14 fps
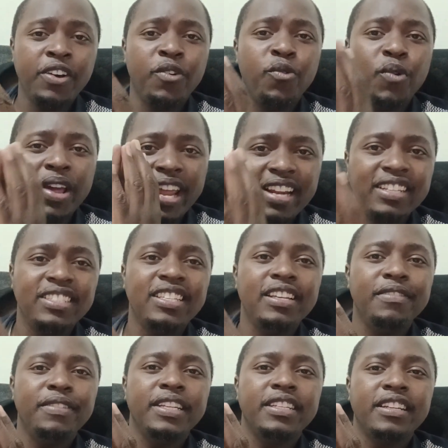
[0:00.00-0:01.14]
When I
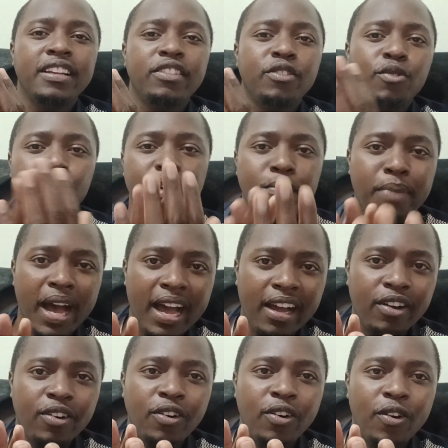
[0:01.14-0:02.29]
receive it through the bank
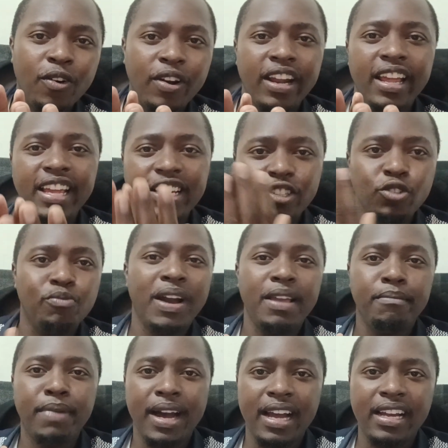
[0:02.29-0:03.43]
or into my
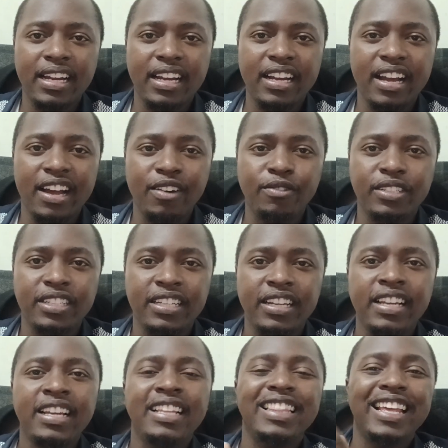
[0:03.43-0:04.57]
bank account,
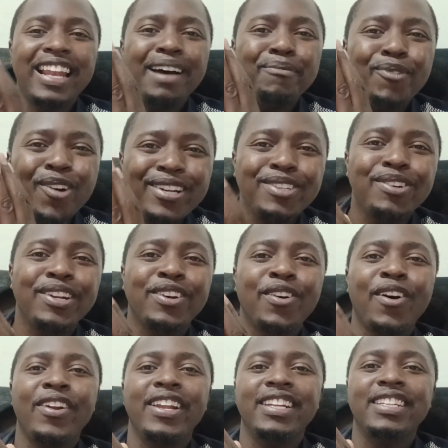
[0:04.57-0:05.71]
then I'm going to
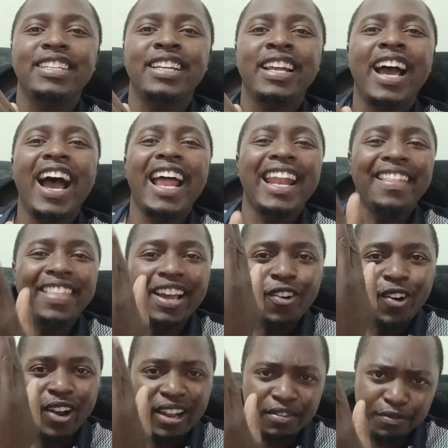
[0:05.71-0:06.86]
record it under the
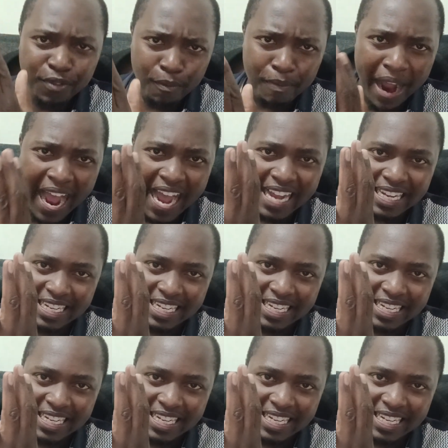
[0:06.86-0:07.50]
column for bank.